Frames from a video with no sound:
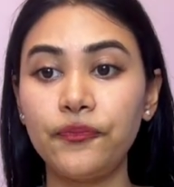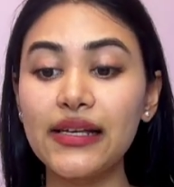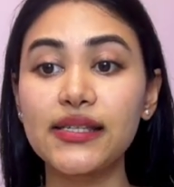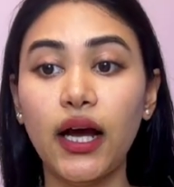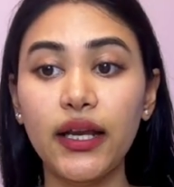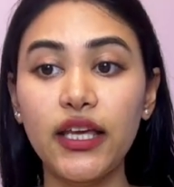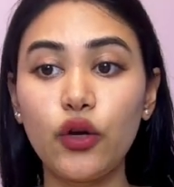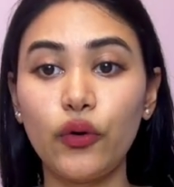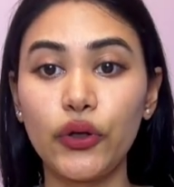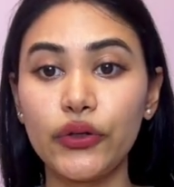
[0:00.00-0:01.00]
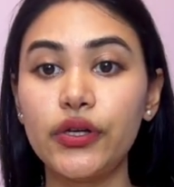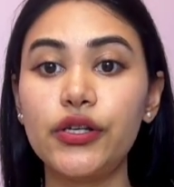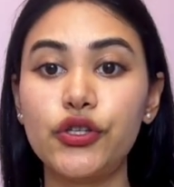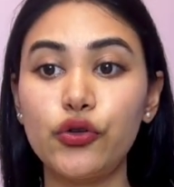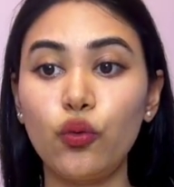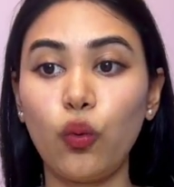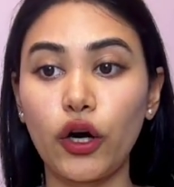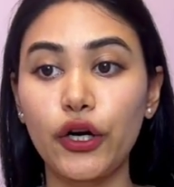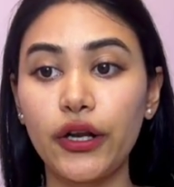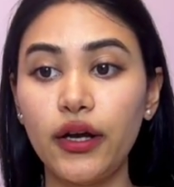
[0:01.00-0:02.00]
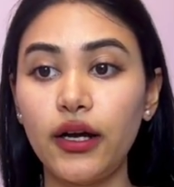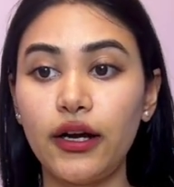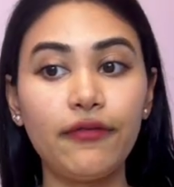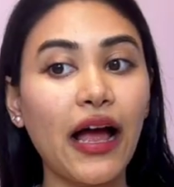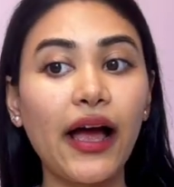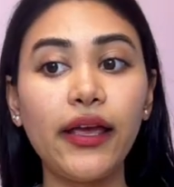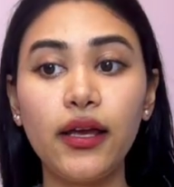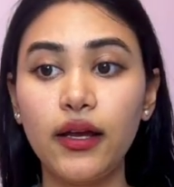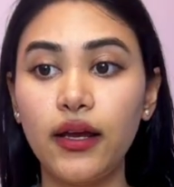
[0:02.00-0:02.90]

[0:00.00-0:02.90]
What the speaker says: is not equal to word of I,